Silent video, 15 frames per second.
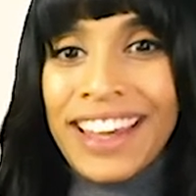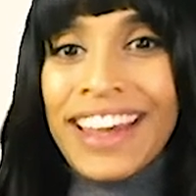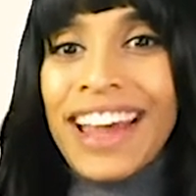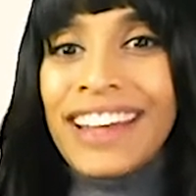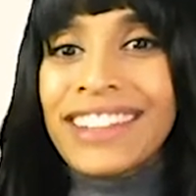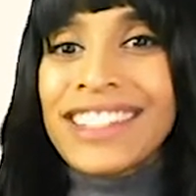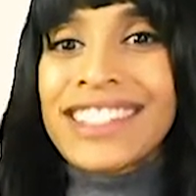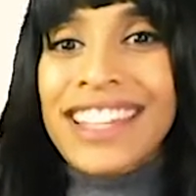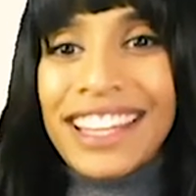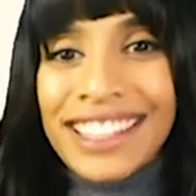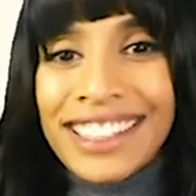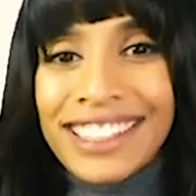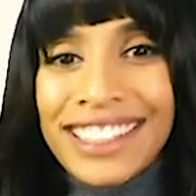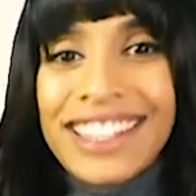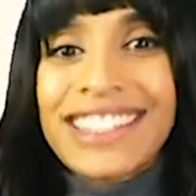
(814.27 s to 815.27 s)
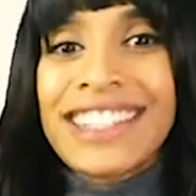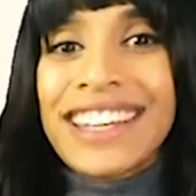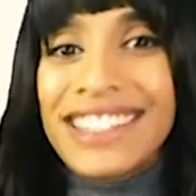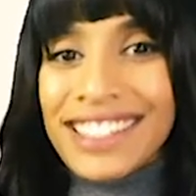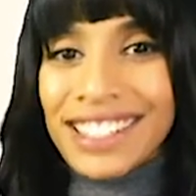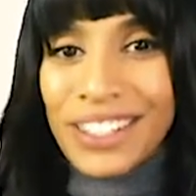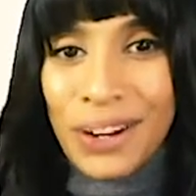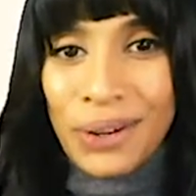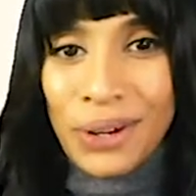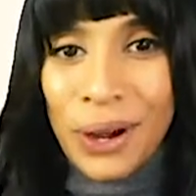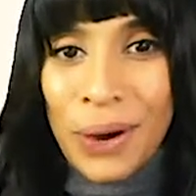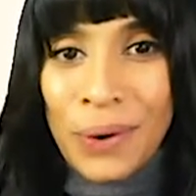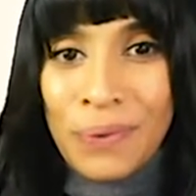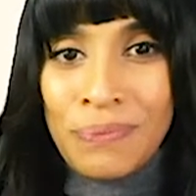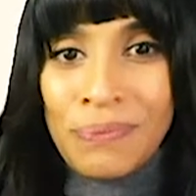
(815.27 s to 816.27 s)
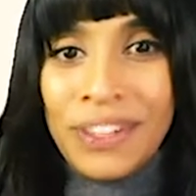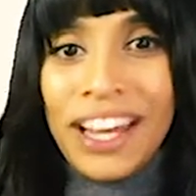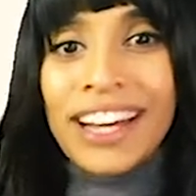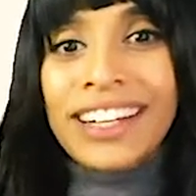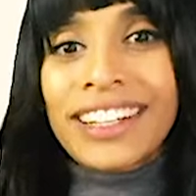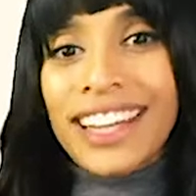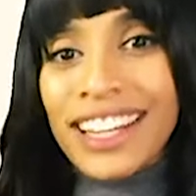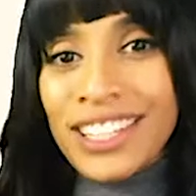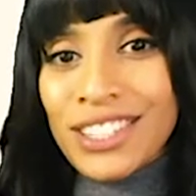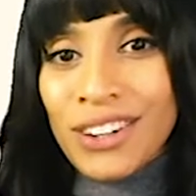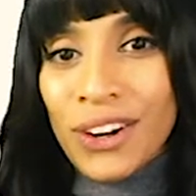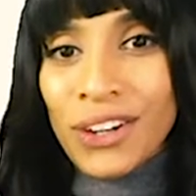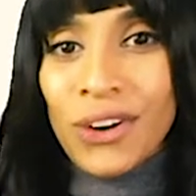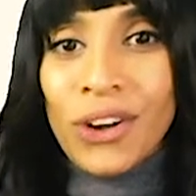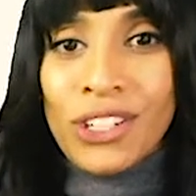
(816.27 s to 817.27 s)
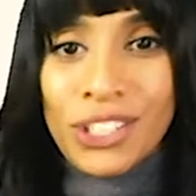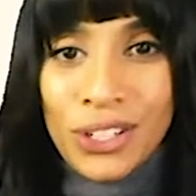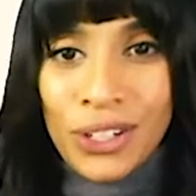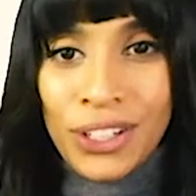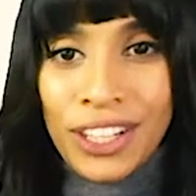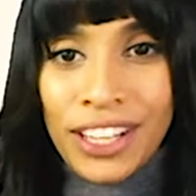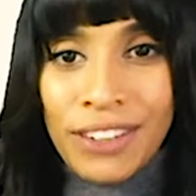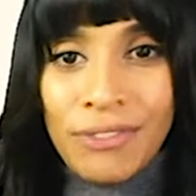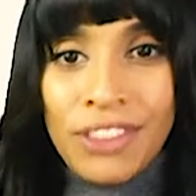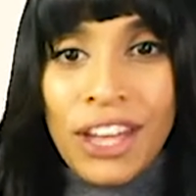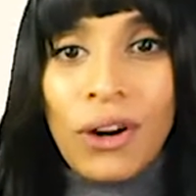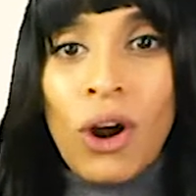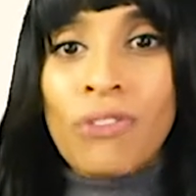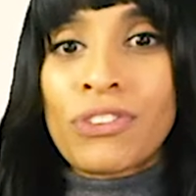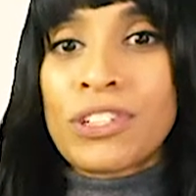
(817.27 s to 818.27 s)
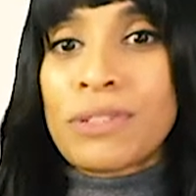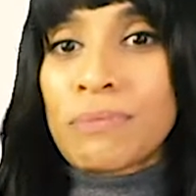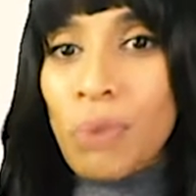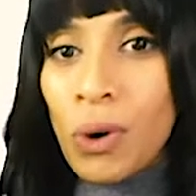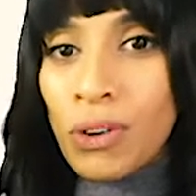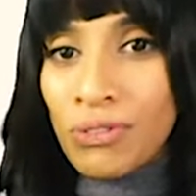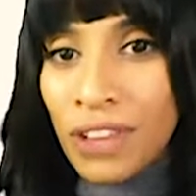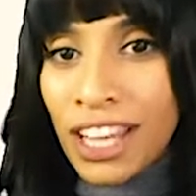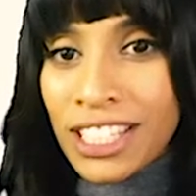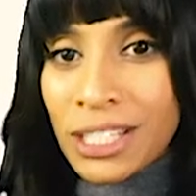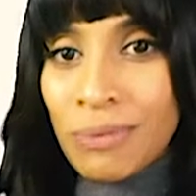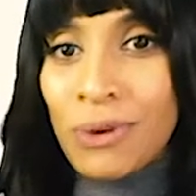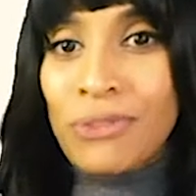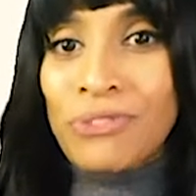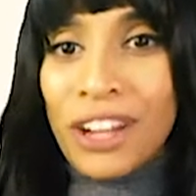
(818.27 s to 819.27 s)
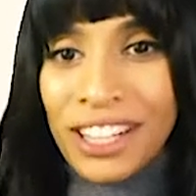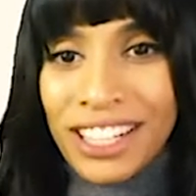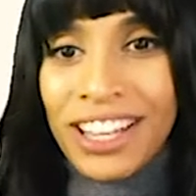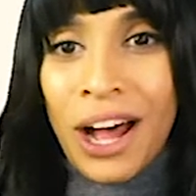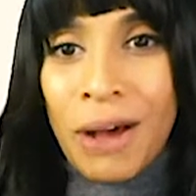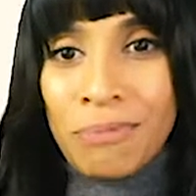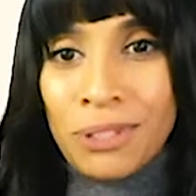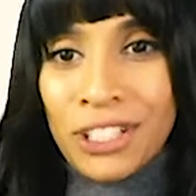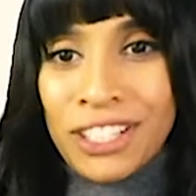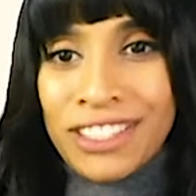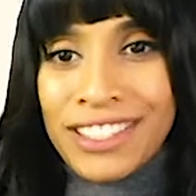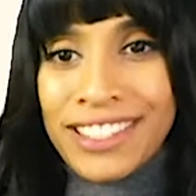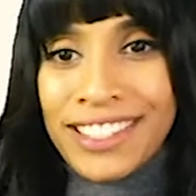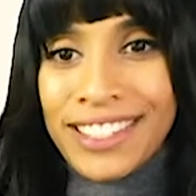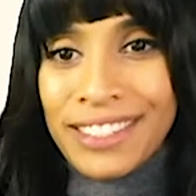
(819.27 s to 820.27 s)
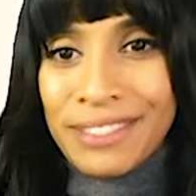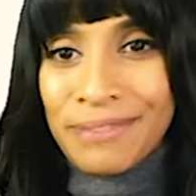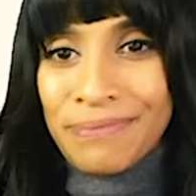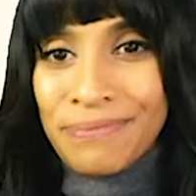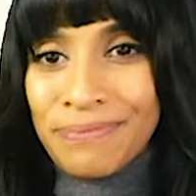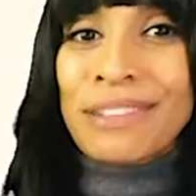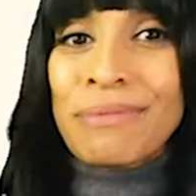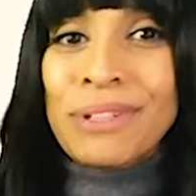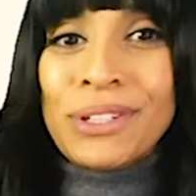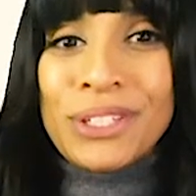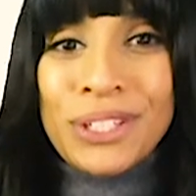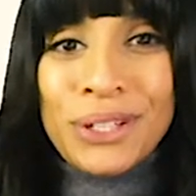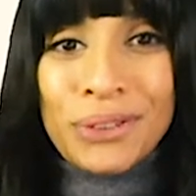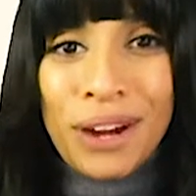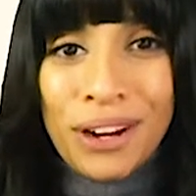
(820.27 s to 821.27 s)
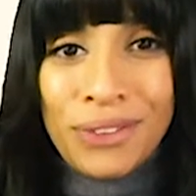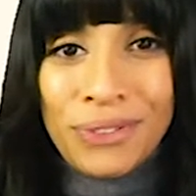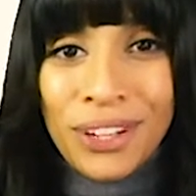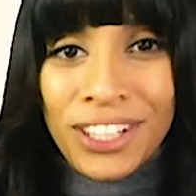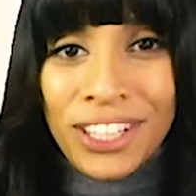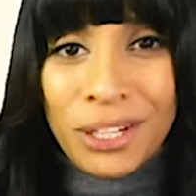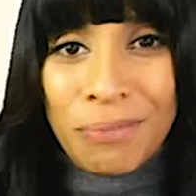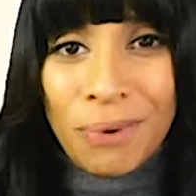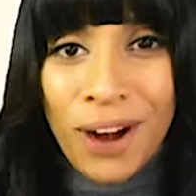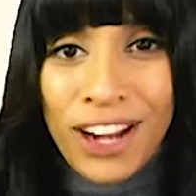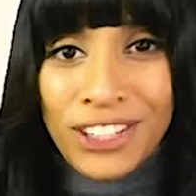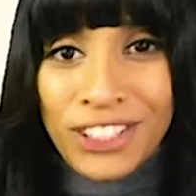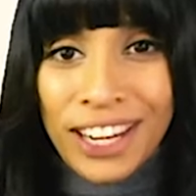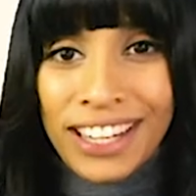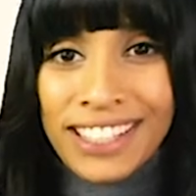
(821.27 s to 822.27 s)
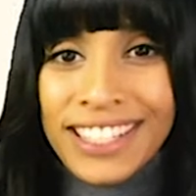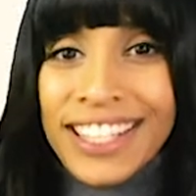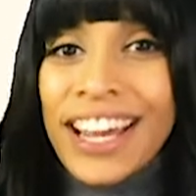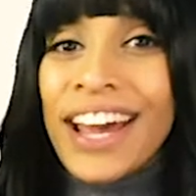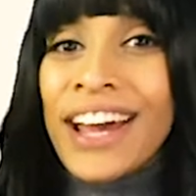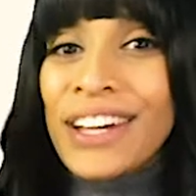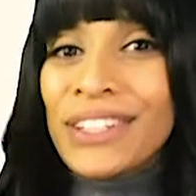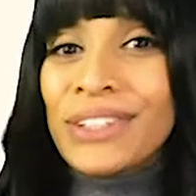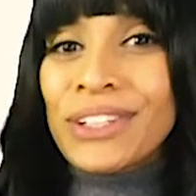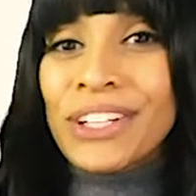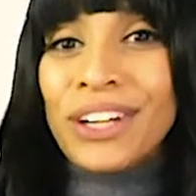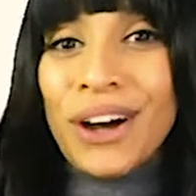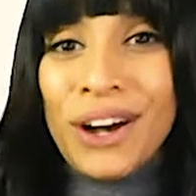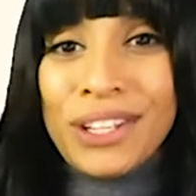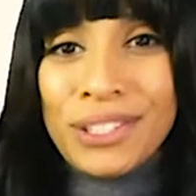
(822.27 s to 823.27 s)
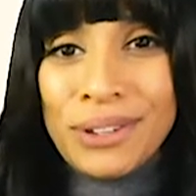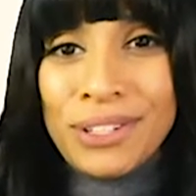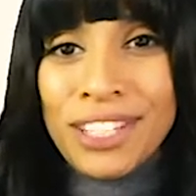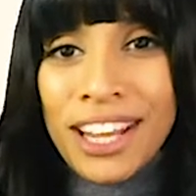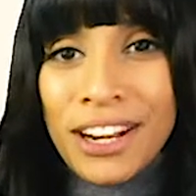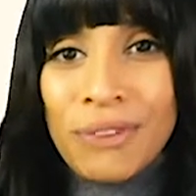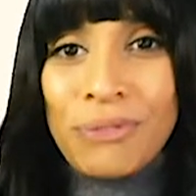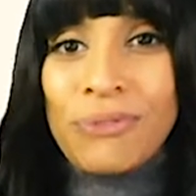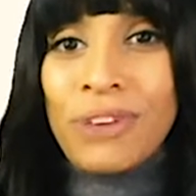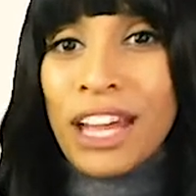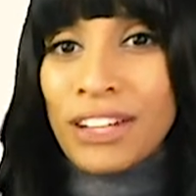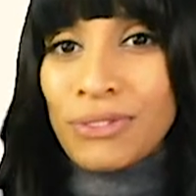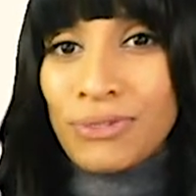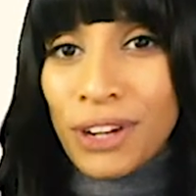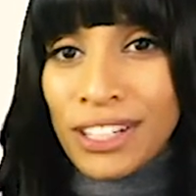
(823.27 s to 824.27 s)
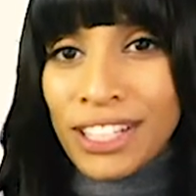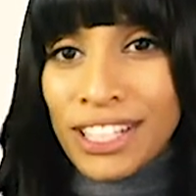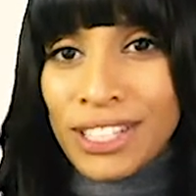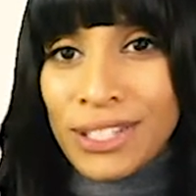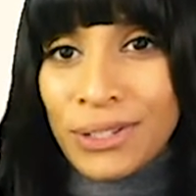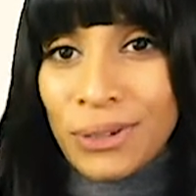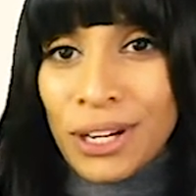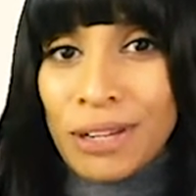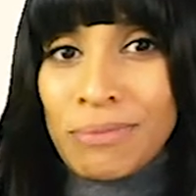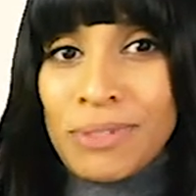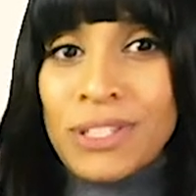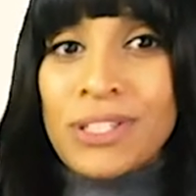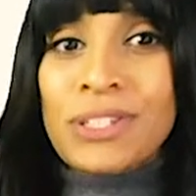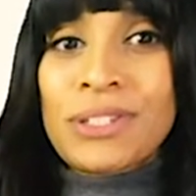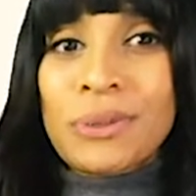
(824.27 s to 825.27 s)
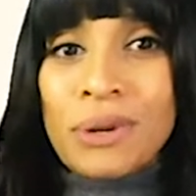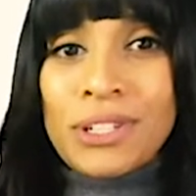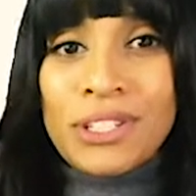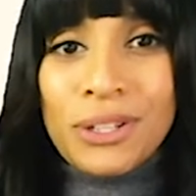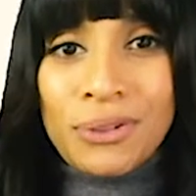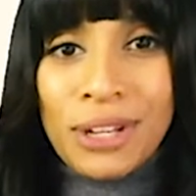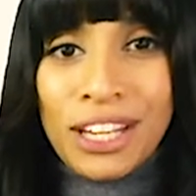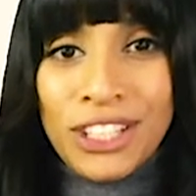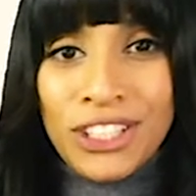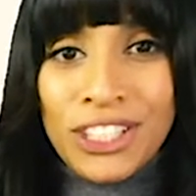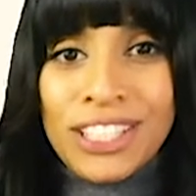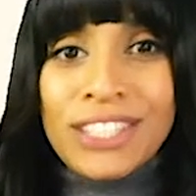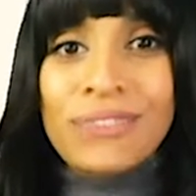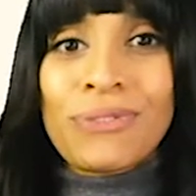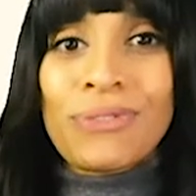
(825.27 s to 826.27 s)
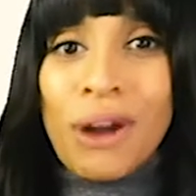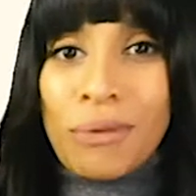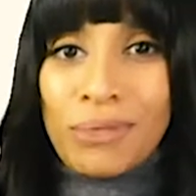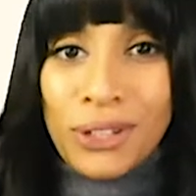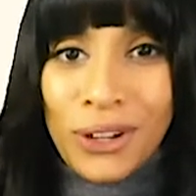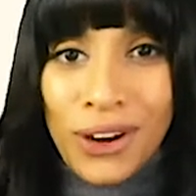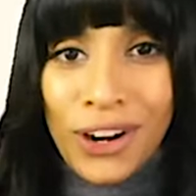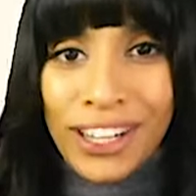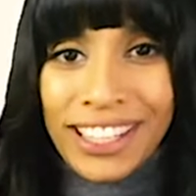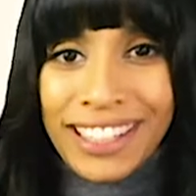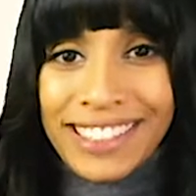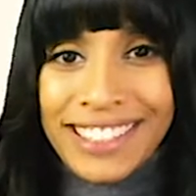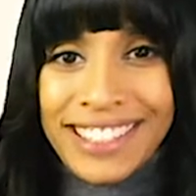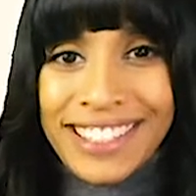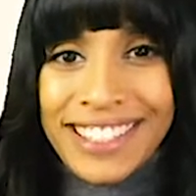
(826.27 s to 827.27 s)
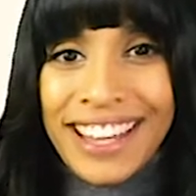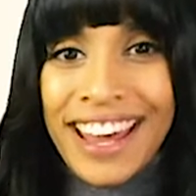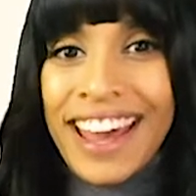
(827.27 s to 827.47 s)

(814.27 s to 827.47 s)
And the second is Indiegogo, a Kickstarter alternative that offers more flexible funding options. Similar to crowdfunding a project, you can also set up fan funding streams to source donations from your audience.